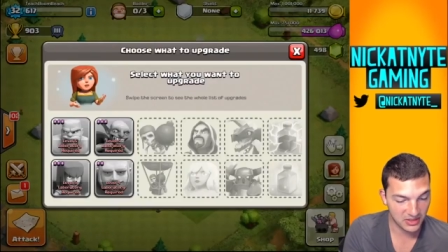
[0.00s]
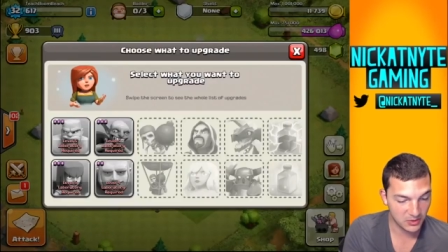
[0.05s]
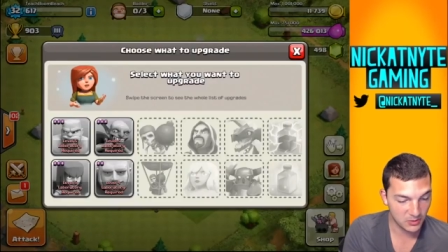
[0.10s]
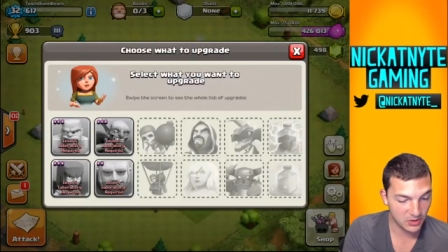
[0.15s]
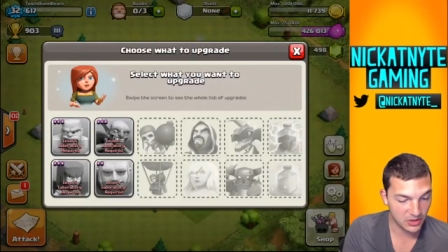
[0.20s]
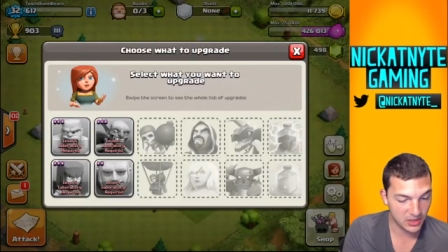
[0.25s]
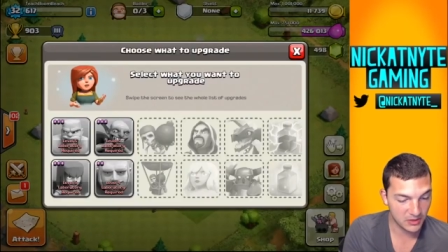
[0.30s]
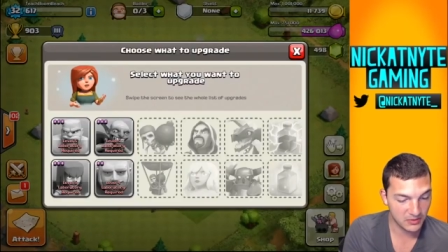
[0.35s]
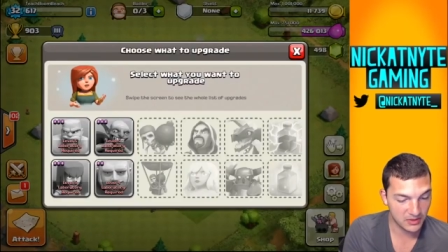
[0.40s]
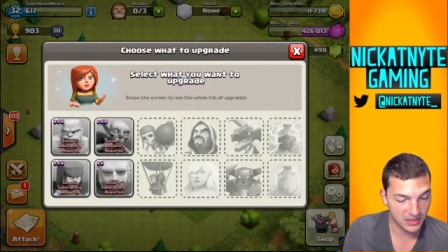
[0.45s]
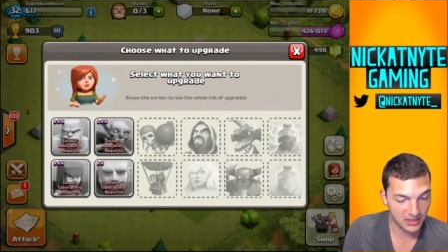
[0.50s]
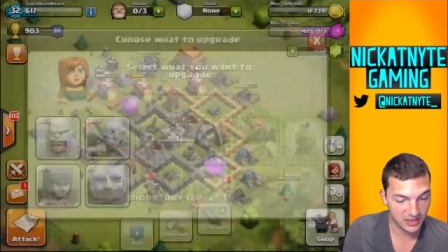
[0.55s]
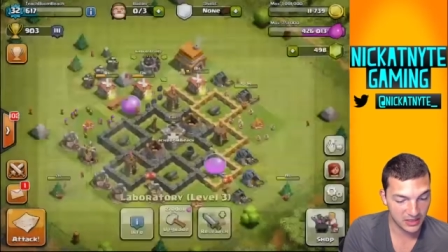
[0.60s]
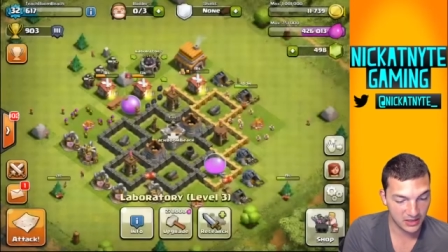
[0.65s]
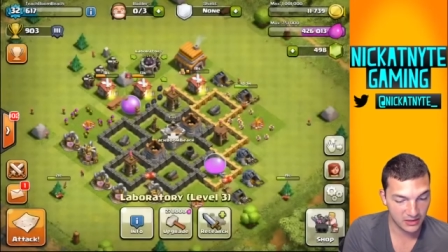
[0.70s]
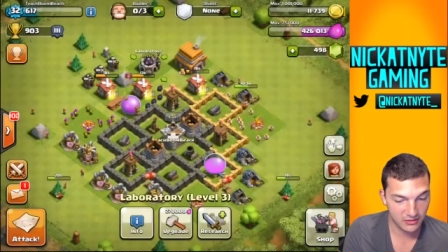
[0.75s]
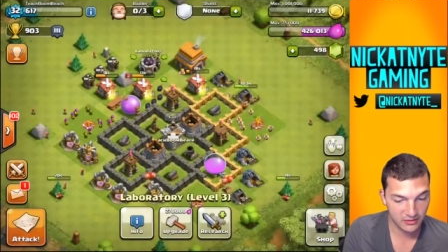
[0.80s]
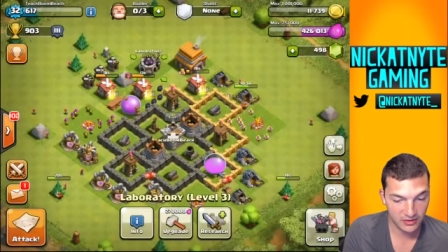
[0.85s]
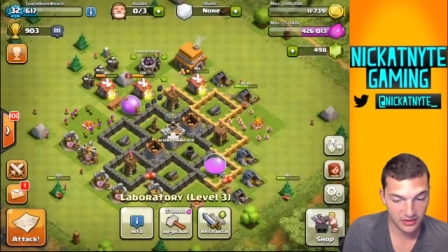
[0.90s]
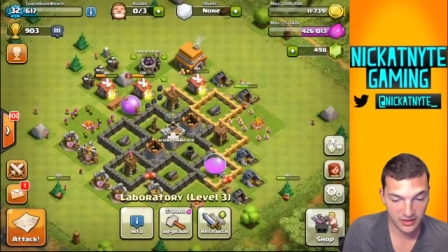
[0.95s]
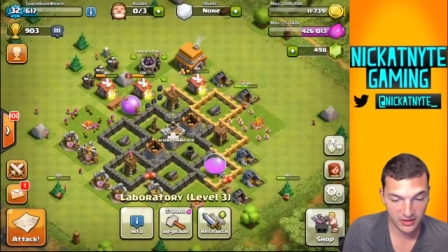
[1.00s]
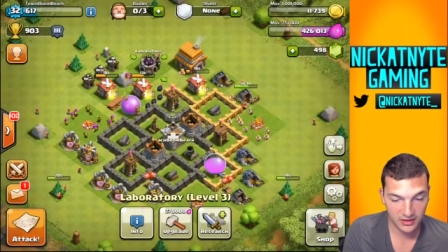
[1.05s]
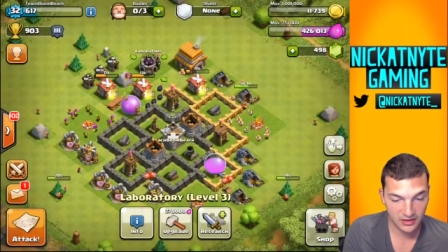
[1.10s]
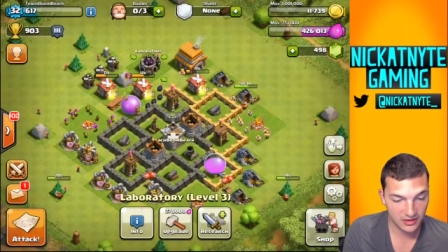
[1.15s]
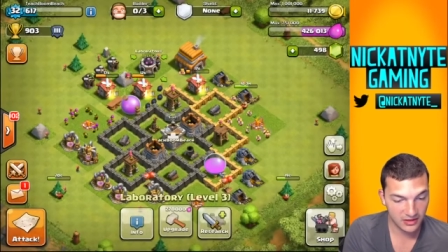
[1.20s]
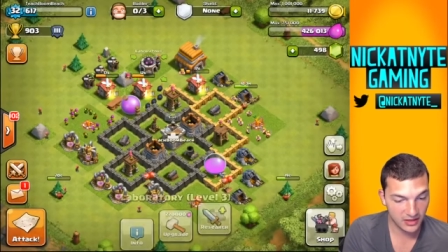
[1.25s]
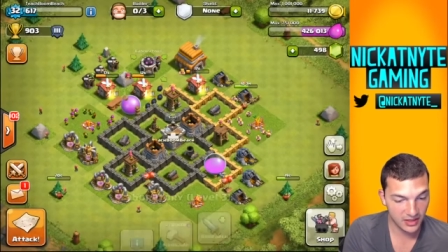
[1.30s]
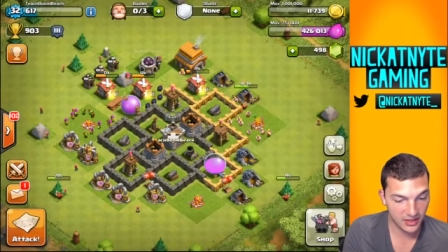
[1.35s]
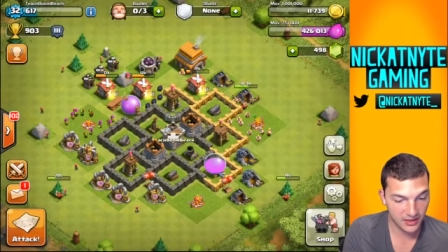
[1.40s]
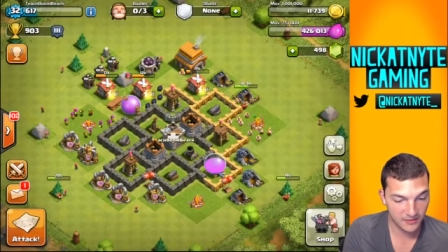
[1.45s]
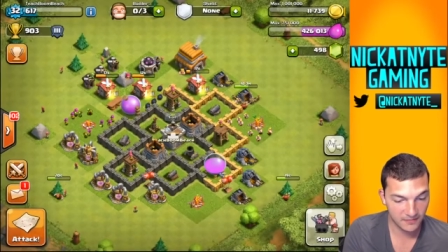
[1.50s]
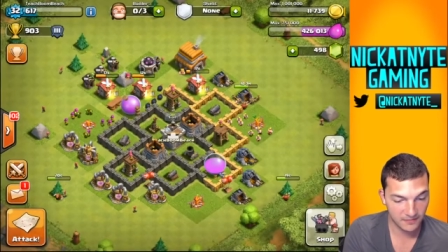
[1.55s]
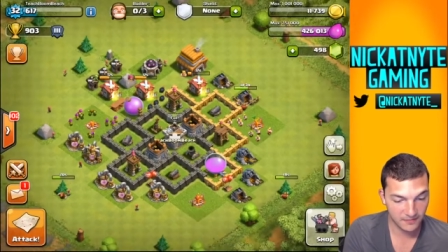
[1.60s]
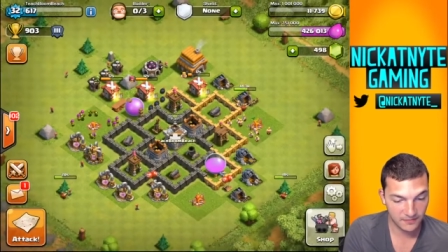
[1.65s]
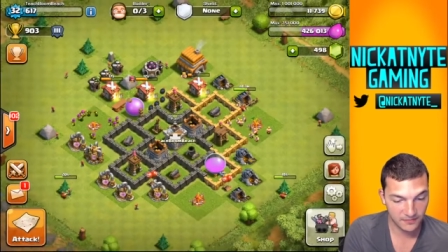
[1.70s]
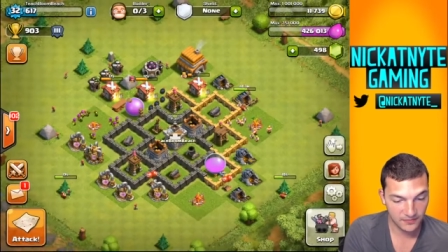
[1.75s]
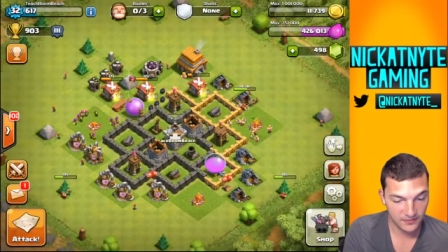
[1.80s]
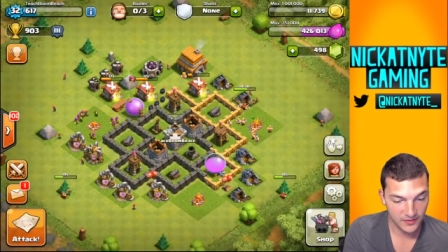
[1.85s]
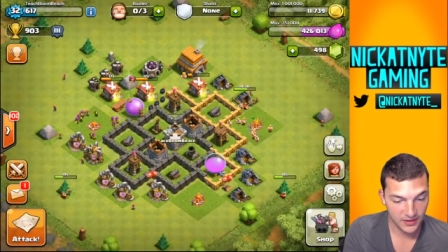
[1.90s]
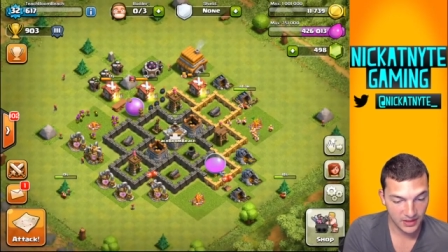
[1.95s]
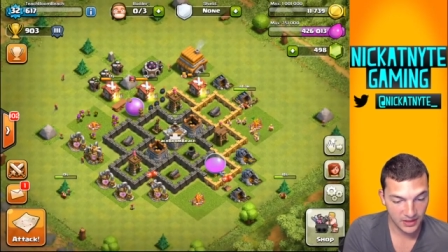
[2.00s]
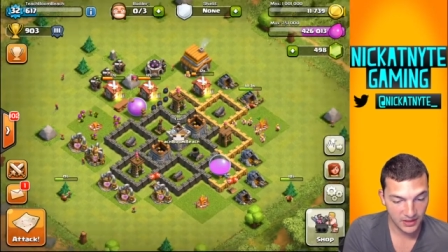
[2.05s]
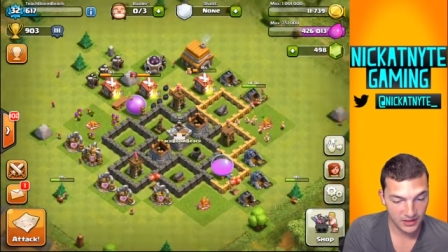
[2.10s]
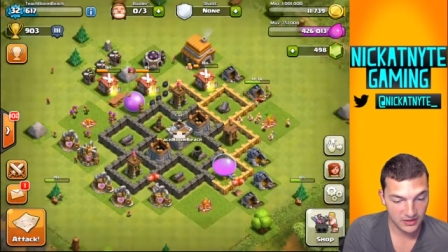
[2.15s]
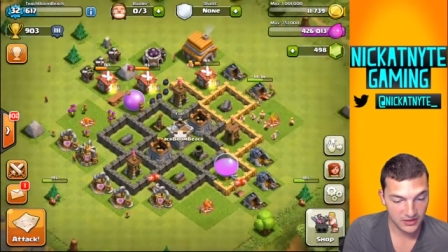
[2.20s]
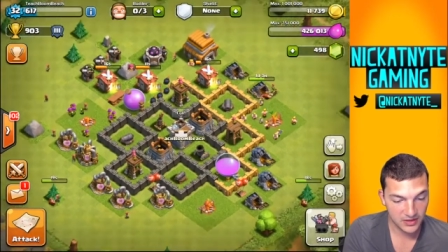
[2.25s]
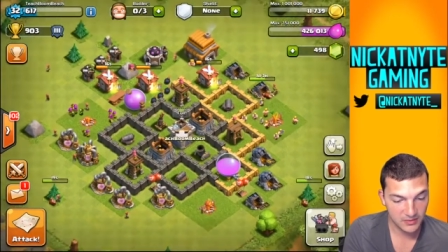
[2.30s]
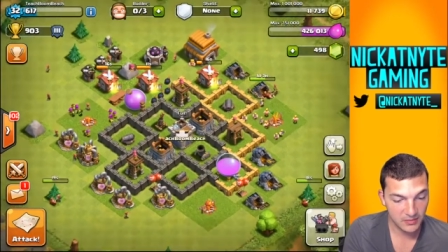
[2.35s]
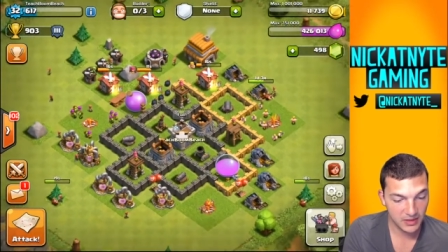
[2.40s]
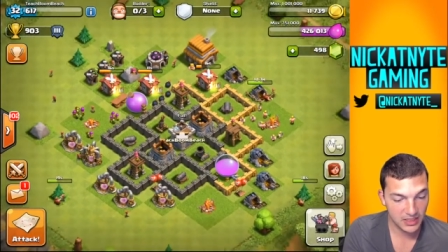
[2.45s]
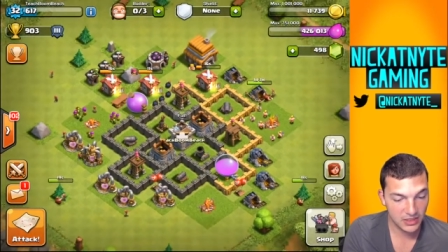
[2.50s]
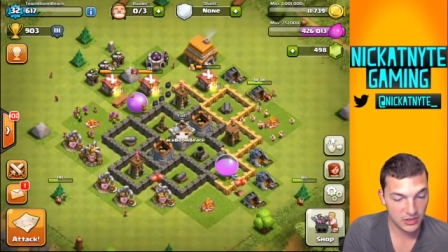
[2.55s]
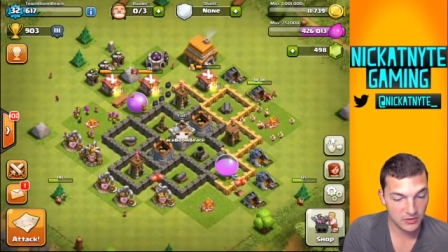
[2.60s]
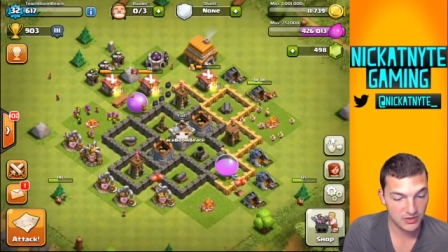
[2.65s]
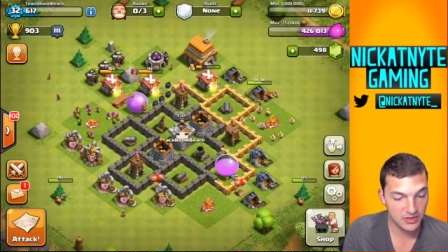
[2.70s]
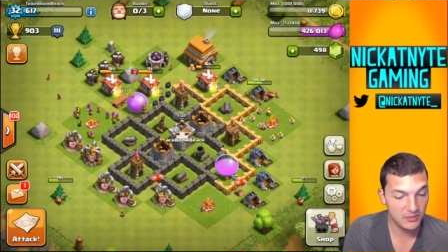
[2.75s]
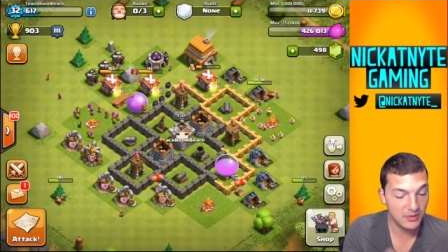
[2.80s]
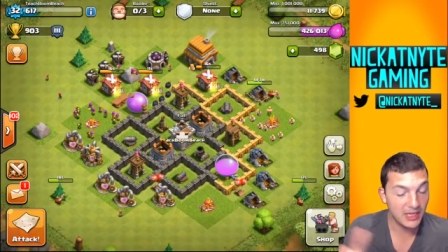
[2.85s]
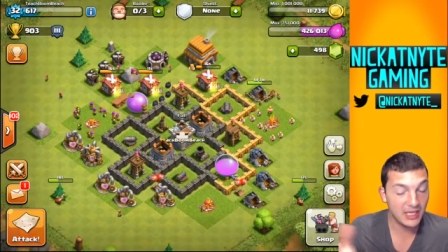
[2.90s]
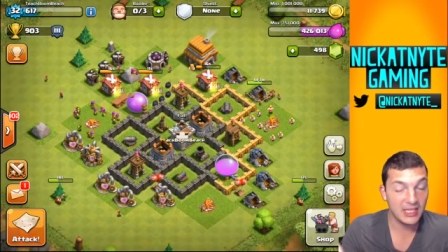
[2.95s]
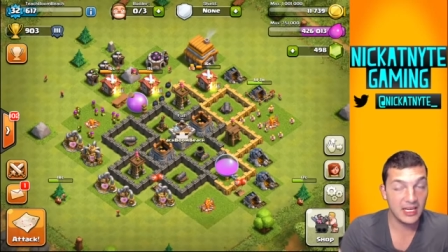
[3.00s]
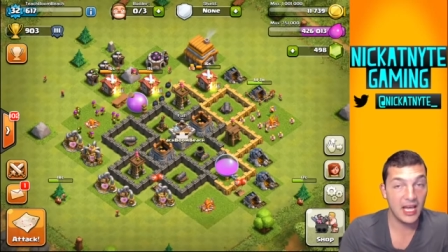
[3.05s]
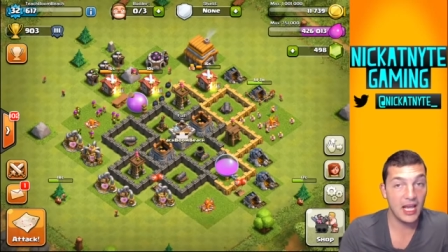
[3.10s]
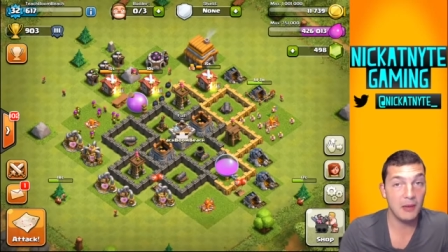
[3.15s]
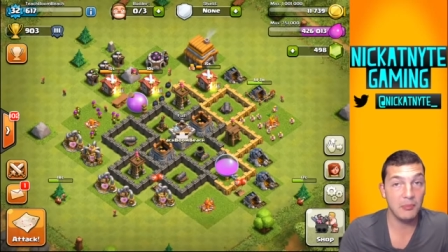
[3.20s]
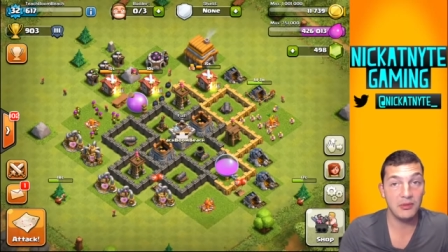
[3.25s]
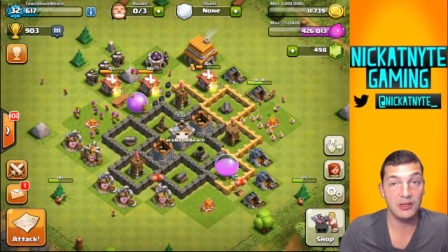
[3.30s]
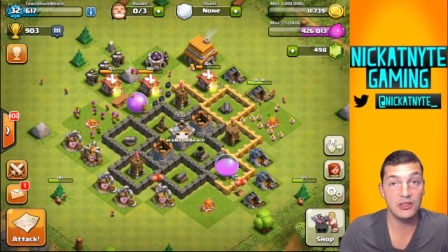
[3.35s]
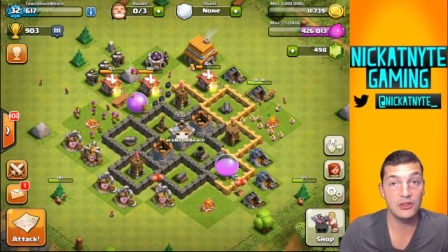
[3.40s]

the word I'm thinking of. Yeah. To make it happen,